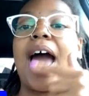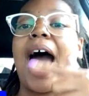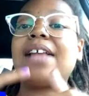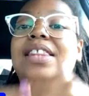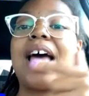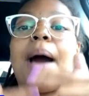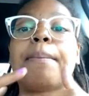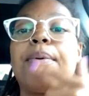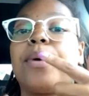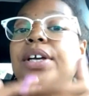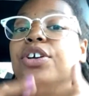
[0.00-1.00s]
At that
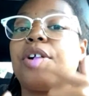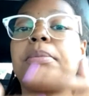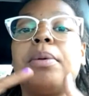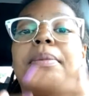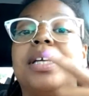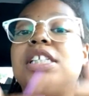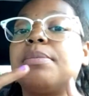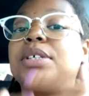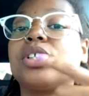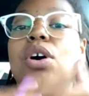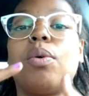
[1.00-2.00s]
point, your
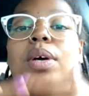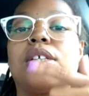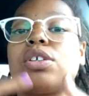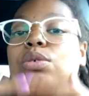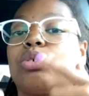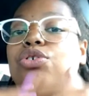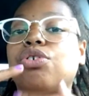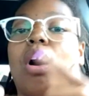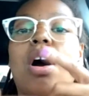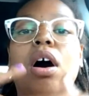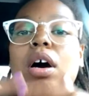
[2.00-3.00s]
momentum is going so
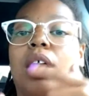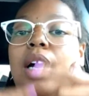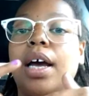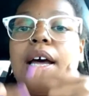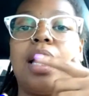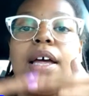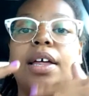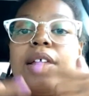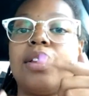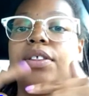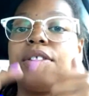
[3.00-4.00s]
strong
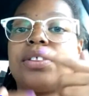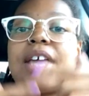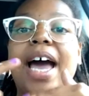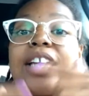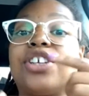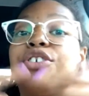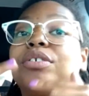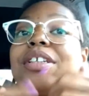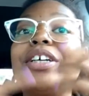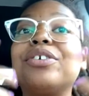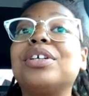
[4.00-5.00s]
that
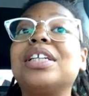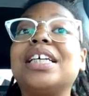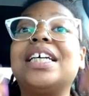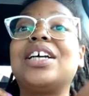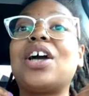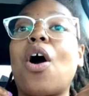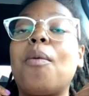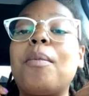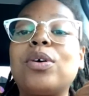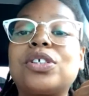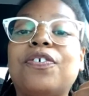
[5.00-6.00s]
you're literally
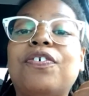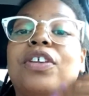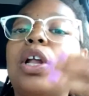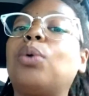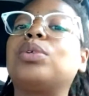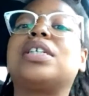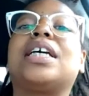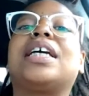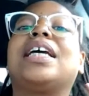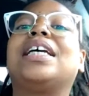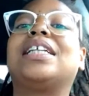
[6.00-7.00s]
almost
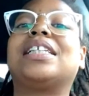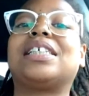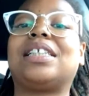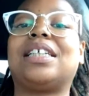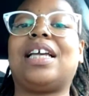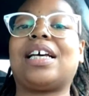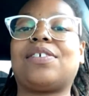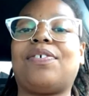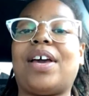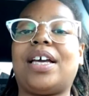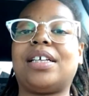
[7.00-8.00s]
floating into the next
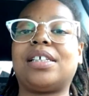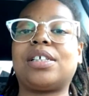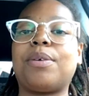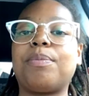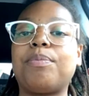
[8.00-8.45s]
phase.